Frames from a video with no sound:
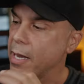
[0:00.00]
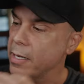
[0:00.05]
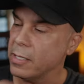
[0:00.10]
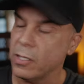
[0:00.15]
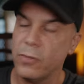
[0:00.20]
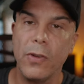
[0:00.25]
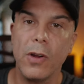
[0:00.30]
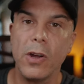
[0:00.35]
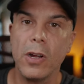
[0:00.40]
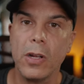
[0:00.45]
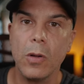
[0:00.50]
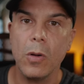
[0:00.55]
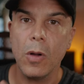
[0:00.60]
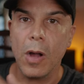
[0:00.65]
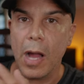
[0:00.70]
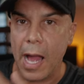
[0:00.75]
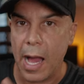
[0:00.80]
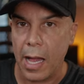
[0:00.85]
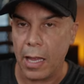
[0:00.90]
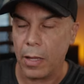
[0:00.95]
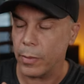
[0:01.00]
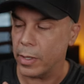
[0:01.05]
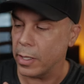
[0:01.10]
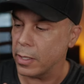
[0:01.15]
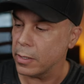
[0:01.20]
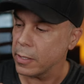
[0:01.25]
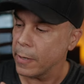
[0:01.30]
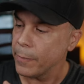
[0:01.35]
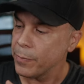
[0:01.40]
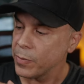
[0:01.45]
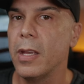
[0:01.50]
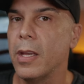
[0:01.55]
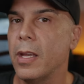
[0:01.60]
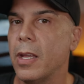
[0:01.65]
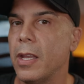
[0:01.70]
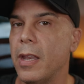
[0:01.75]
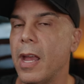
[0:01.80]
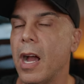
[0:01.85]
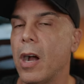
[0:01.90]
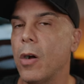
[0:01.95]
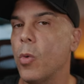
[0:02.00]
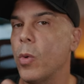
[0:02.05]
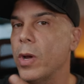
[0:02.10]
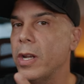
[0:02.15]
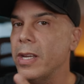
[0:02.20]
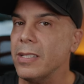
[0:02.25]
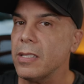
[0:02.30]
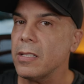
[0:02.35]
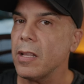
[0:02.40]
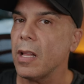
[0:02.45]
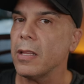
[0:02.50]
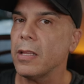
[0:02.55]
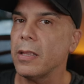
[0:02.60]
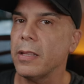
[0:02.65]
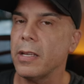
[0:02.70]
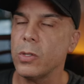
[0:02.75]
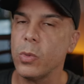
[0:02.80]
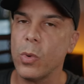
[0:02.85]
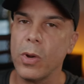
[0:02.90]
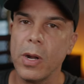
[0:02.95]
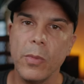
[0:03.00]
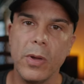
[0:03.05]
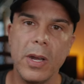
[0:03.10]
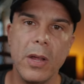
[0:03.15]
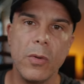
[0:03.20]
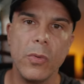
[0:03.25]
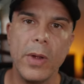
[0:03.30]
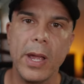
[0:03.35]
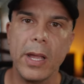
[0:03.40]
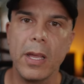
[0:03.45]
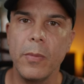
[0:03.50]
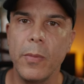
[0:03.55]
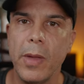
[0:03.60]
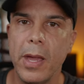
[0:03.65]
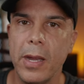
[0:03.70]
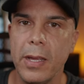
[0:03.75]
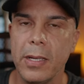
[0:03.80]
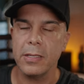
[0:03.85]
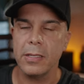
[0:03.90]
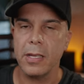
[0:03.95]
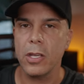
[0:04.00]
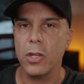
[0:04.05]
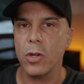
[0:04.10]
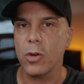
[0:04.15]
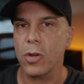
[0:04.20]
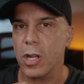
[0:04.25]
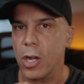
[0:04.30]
spherical element. Now, when installing this, what I'm gonna recommend is that you